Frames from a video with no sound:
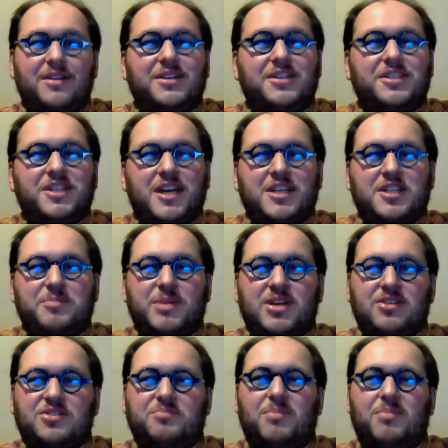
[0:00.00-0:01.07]
The
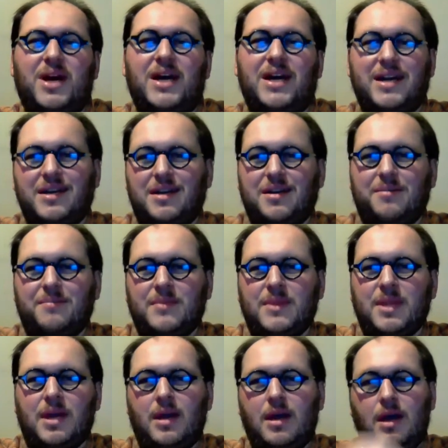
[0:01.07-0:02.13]
Shakespeare's Mine.
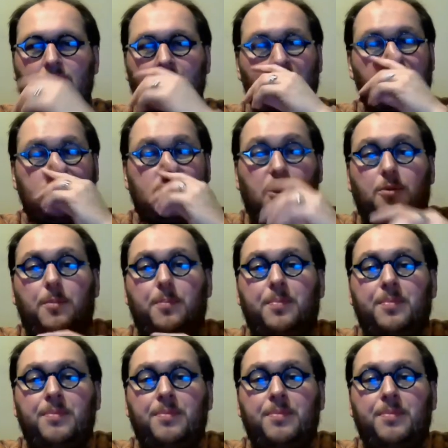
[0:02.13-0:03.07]
So